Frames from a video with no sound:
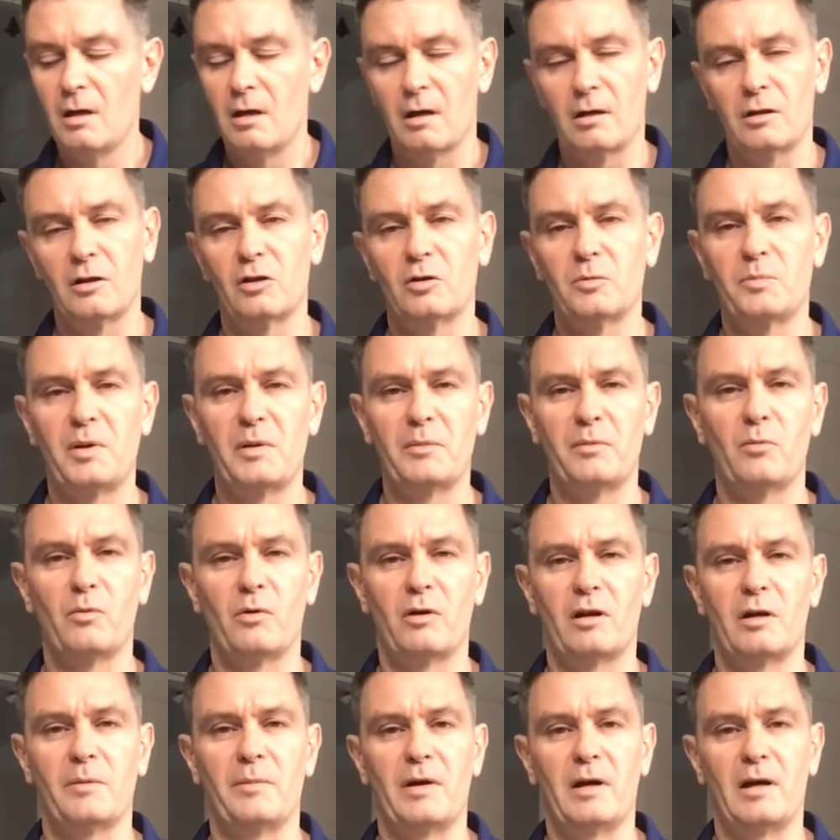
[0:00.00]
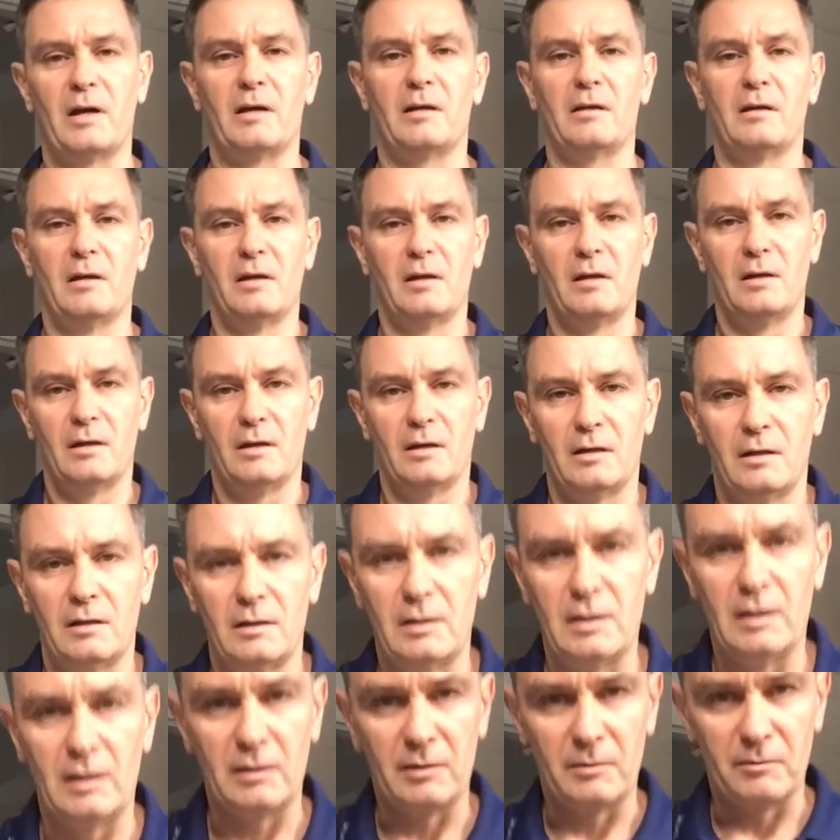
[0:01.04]
a lot of people worry about
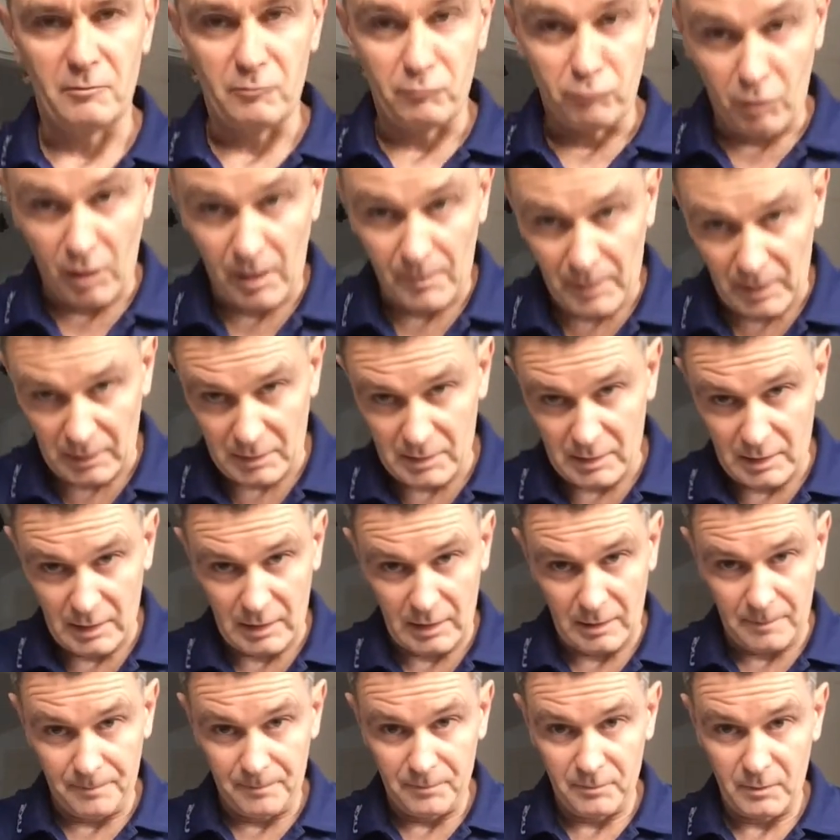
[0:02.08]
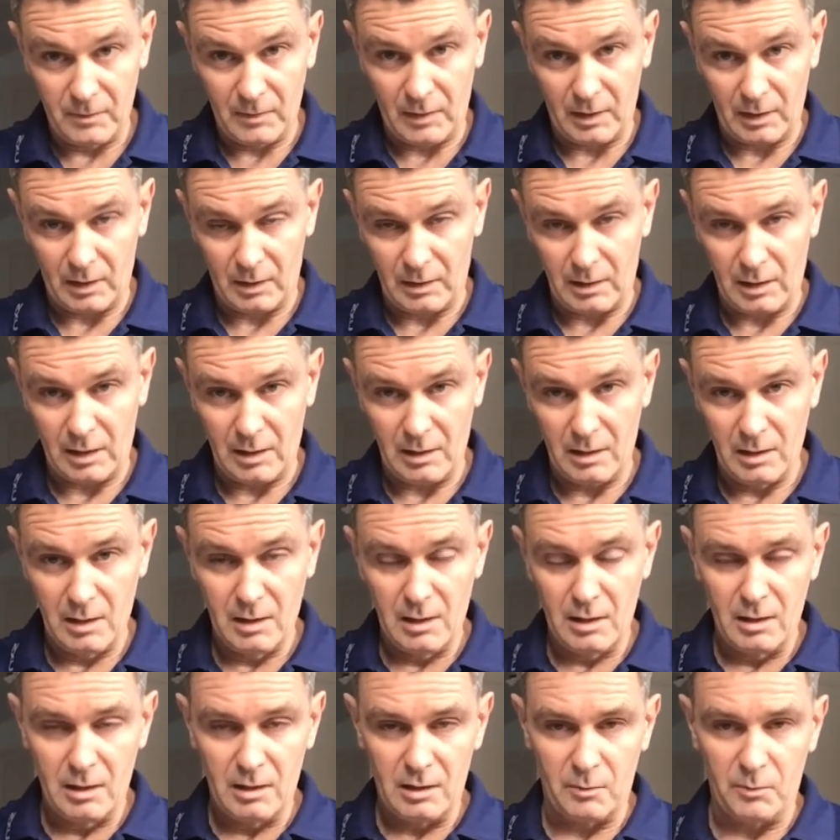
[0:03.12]
getting them right back together. Okay,
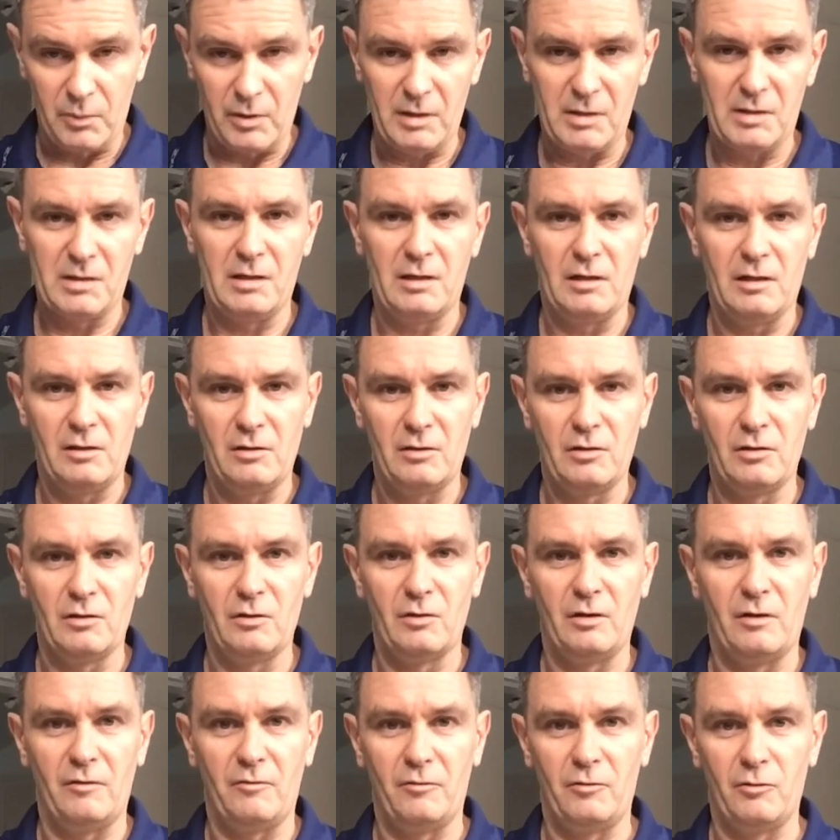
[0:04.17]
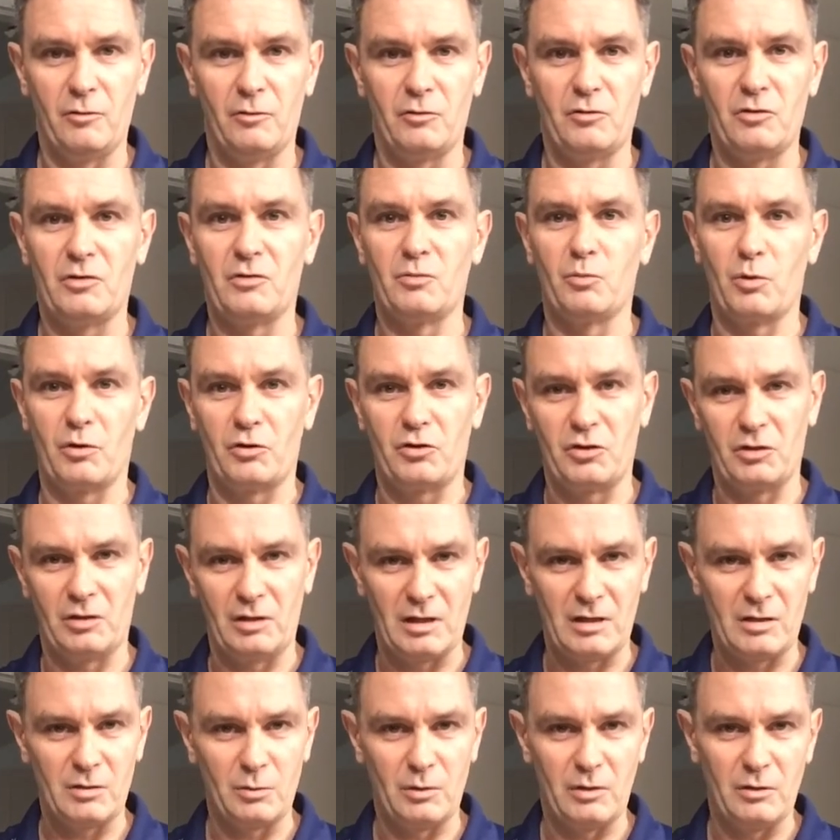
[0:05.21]
the best thing you do if you're just watching
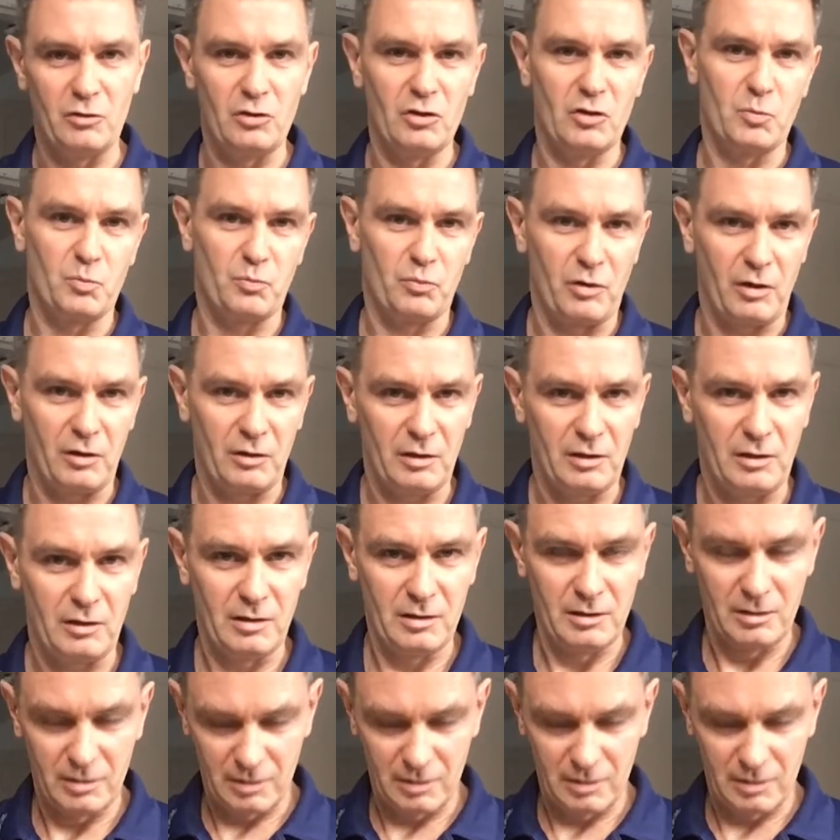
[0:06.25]
this when you're just pregnant,